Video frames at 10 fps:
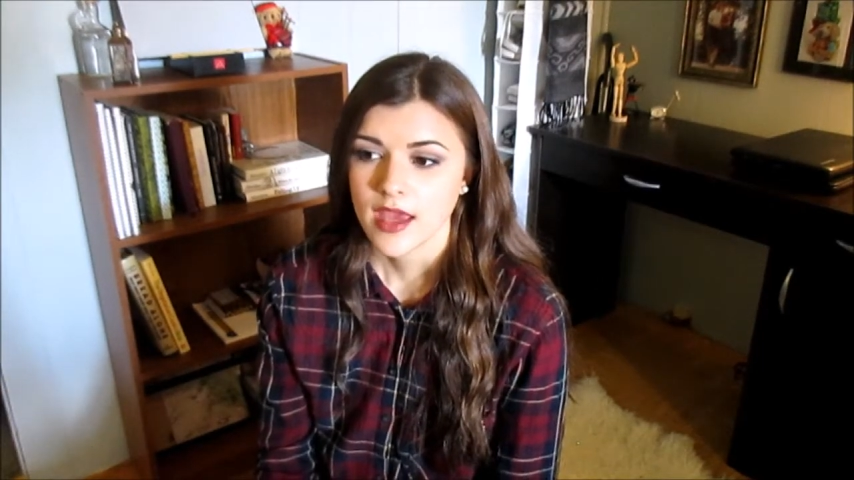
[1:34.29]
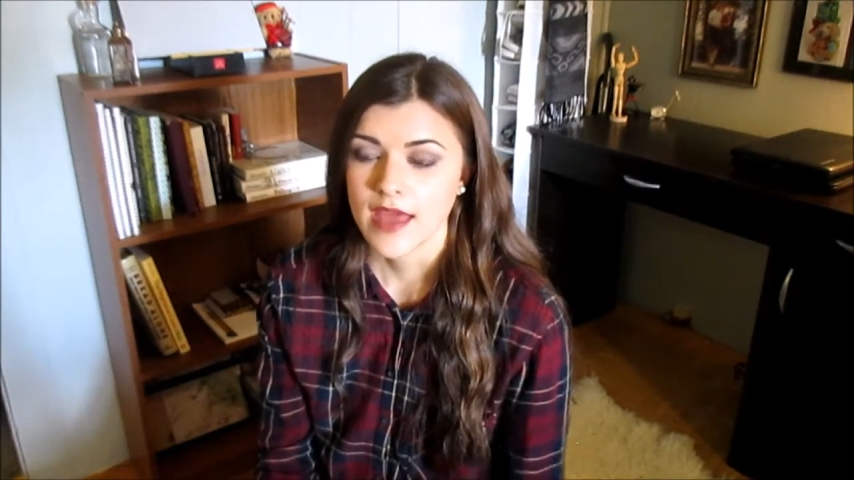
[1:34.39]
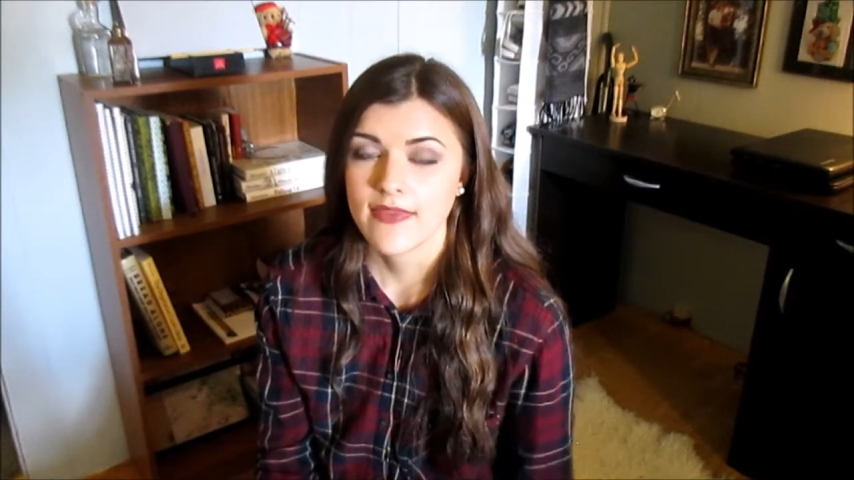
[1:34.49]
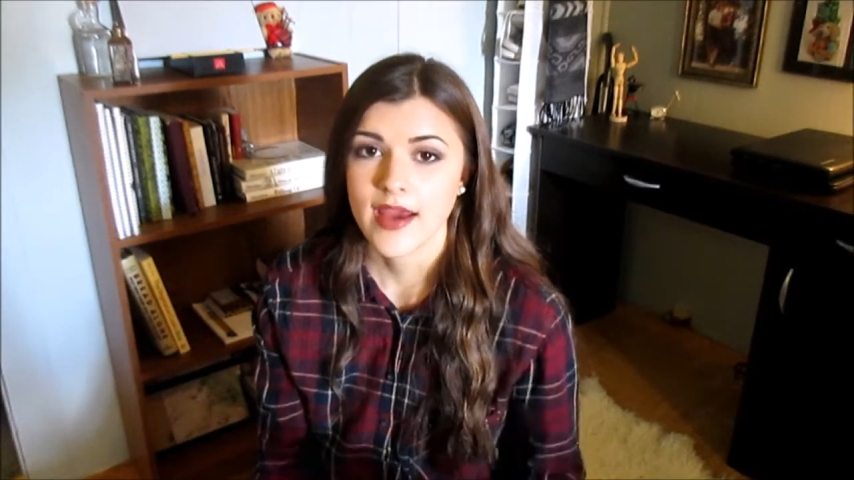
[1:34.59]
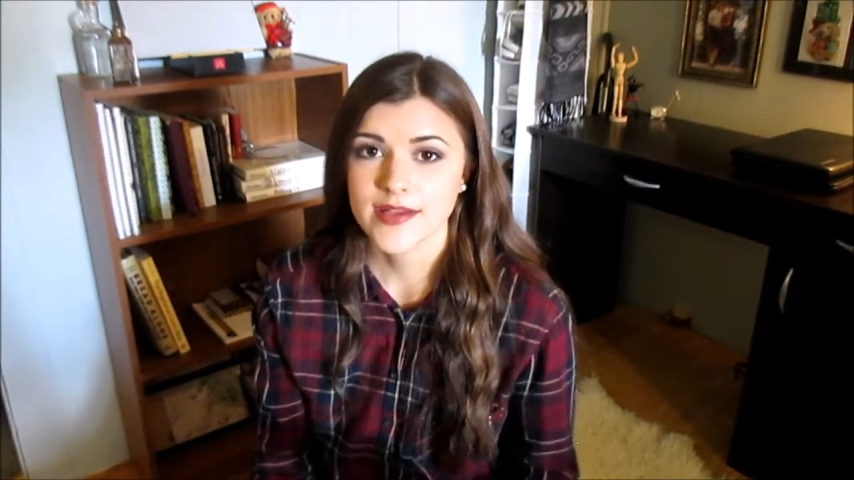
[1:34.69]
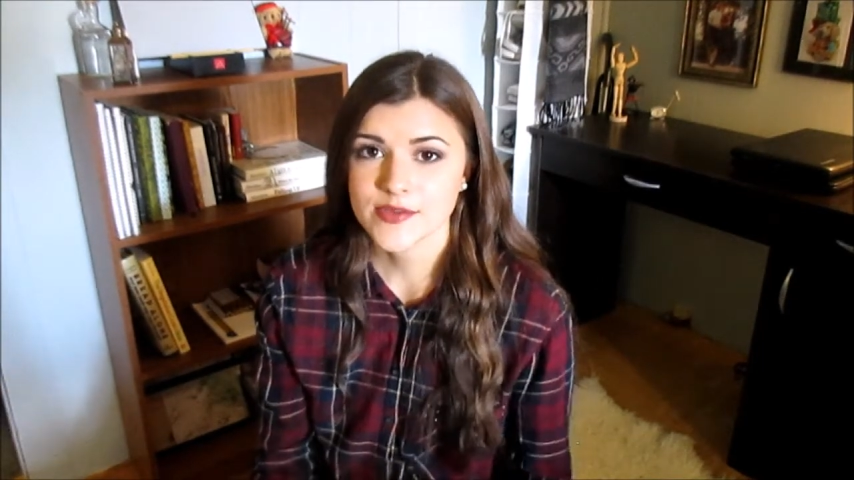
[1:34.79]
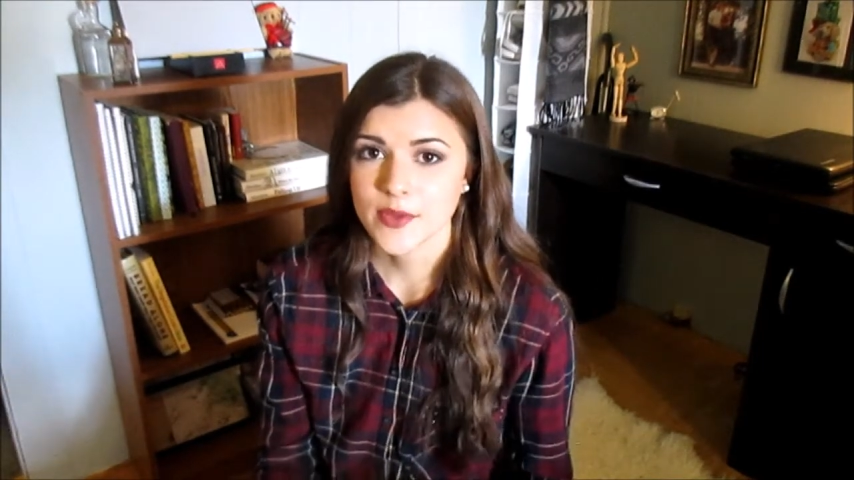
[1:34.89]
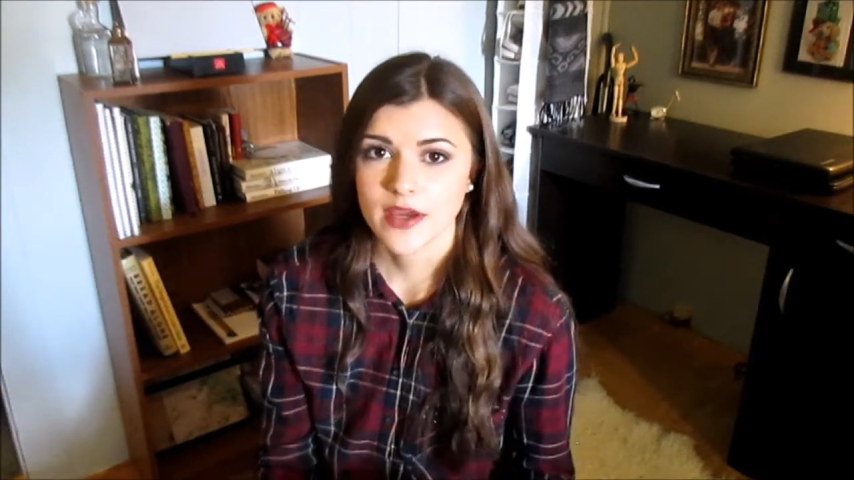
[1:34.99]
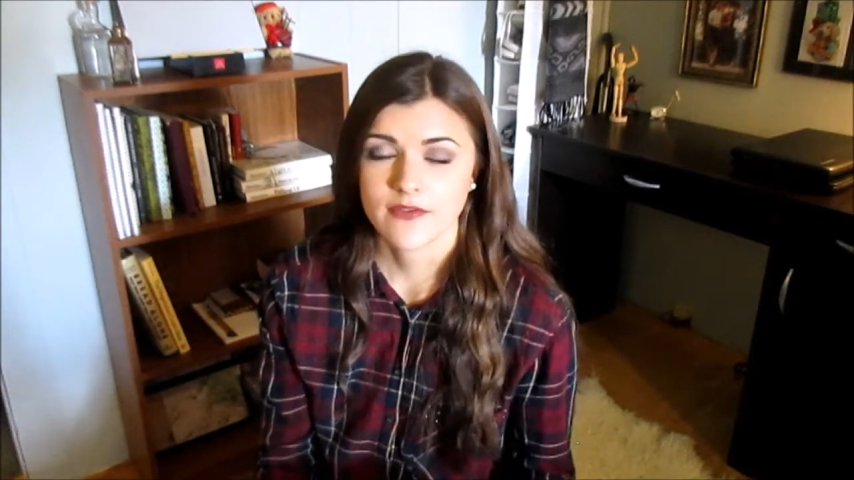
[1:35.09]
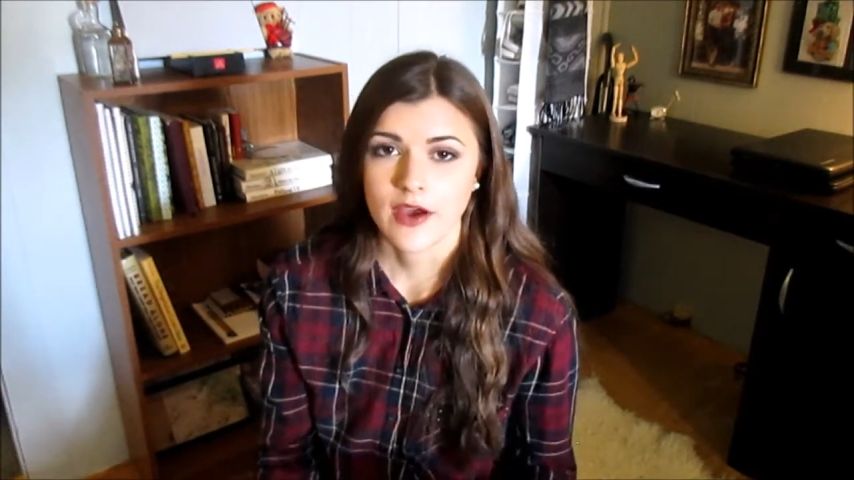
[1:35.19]
And that's where
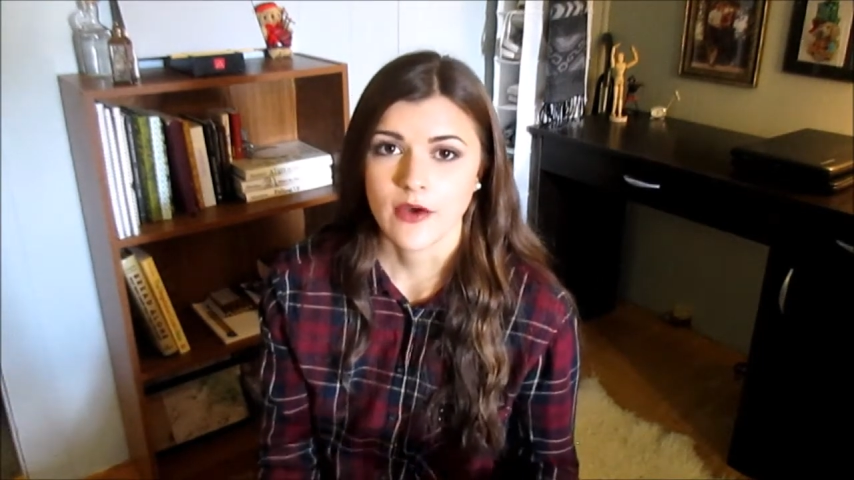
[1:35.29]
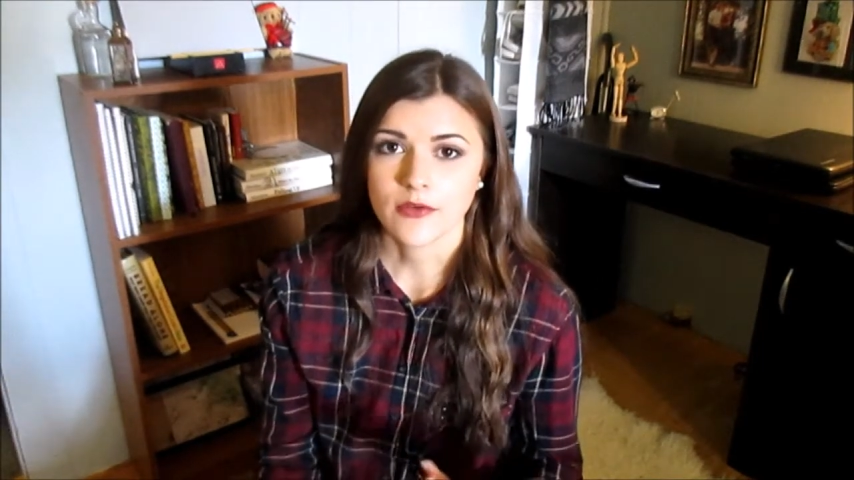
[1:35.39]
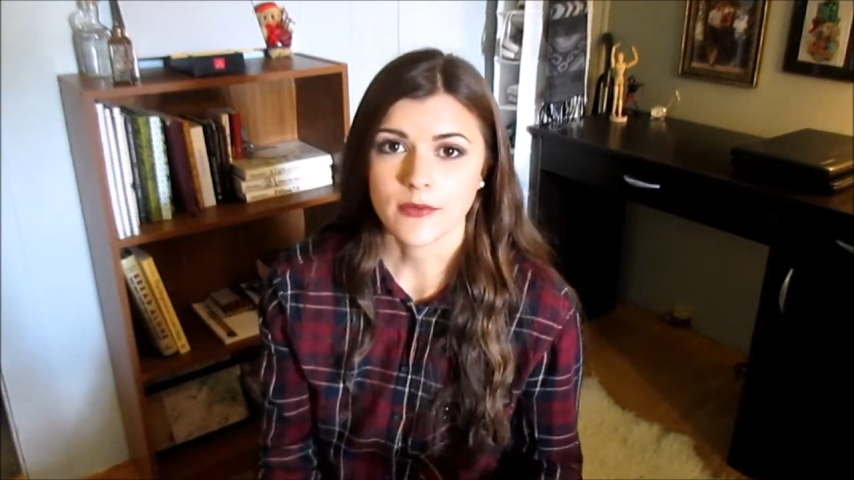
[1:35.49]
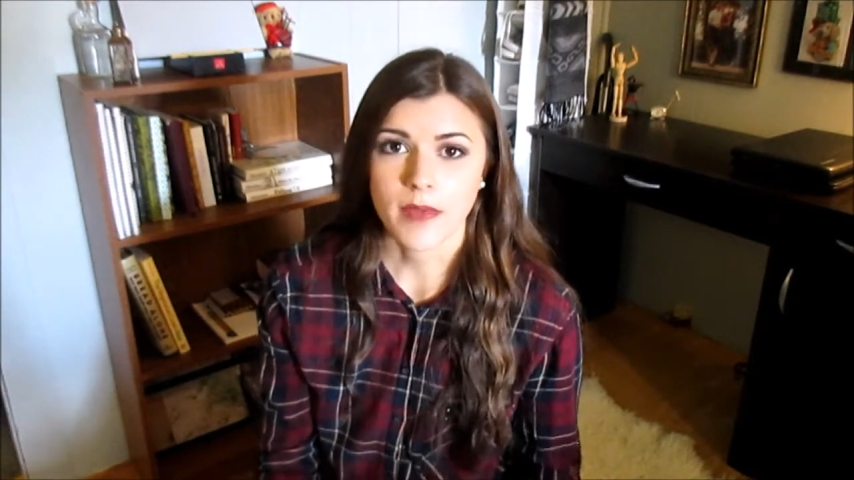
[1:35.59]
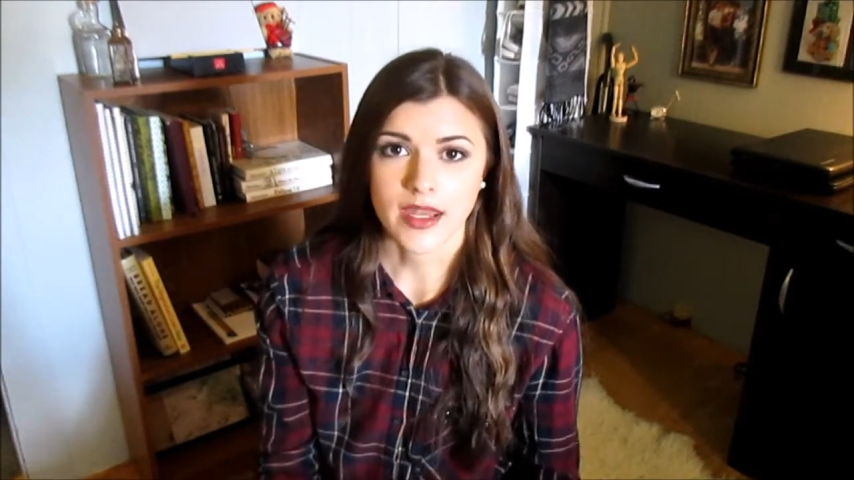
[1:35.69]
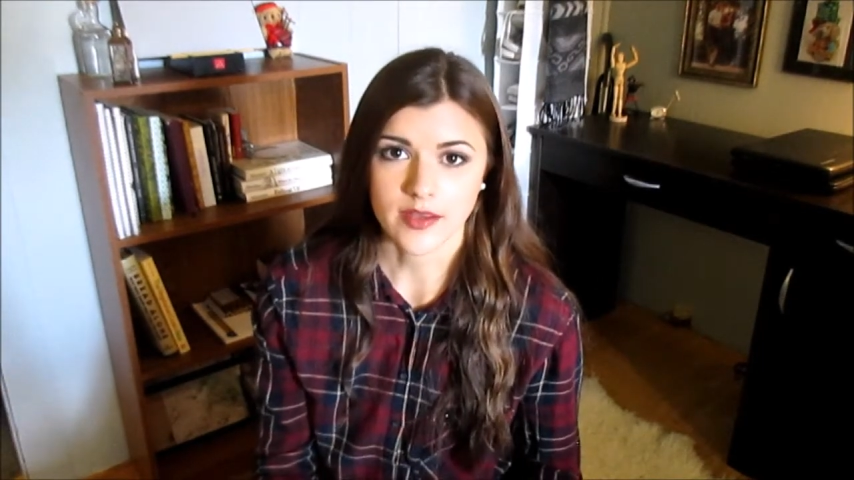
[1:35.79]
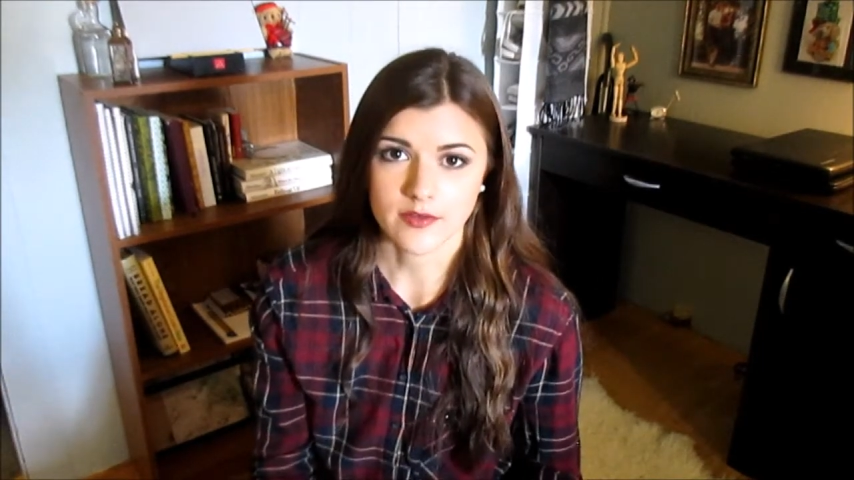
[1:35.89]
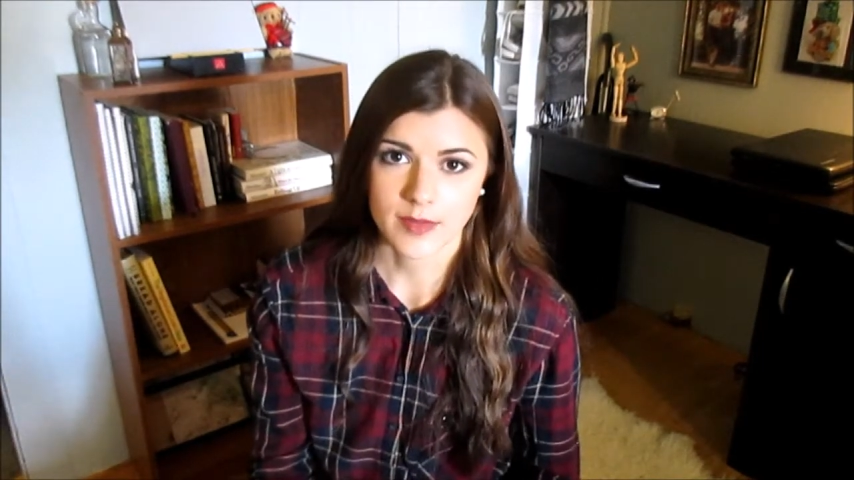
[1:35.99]
I found many of